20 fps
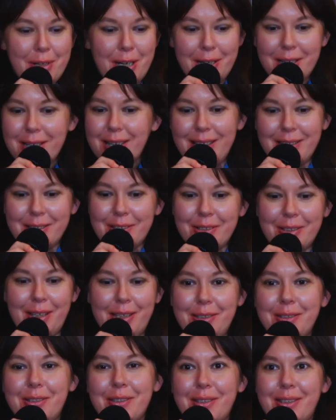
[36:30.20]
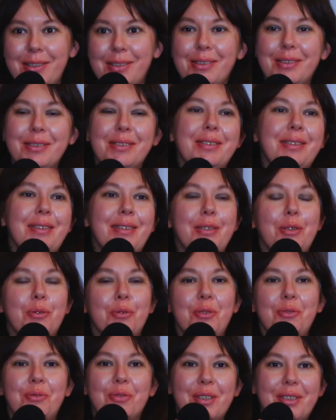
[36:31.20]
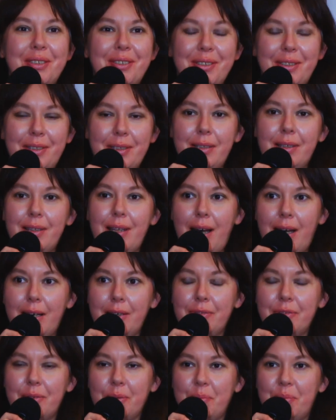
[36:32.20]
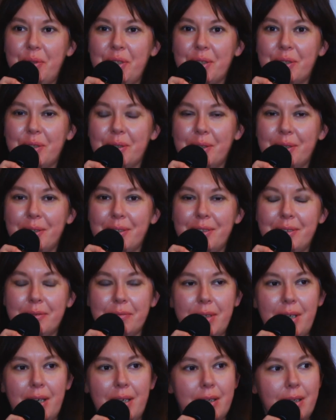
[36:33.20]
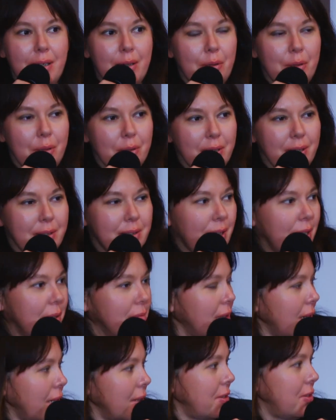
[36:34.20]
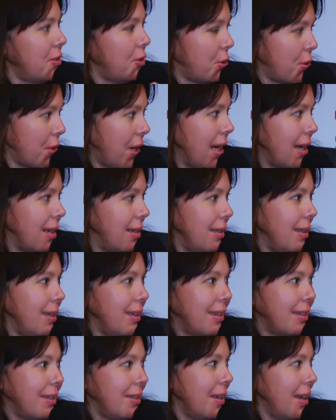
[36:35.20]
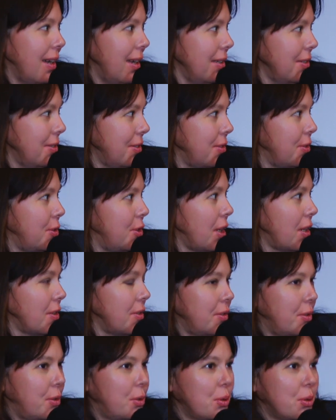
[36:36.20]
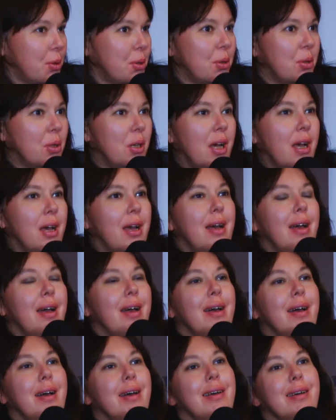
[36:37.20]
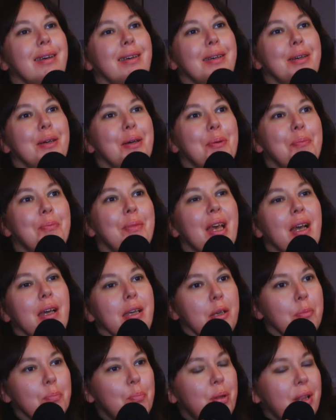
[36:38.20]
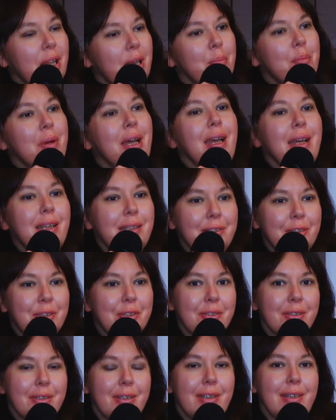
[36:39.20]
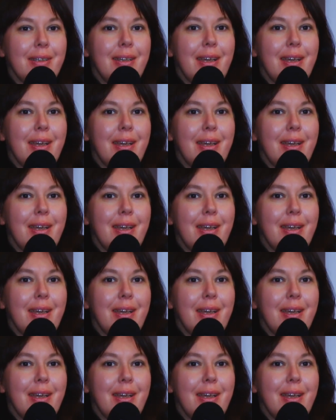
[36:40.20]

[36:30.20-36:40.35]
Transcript: work and university life, because we are all the time we are struggling, yes, just to implement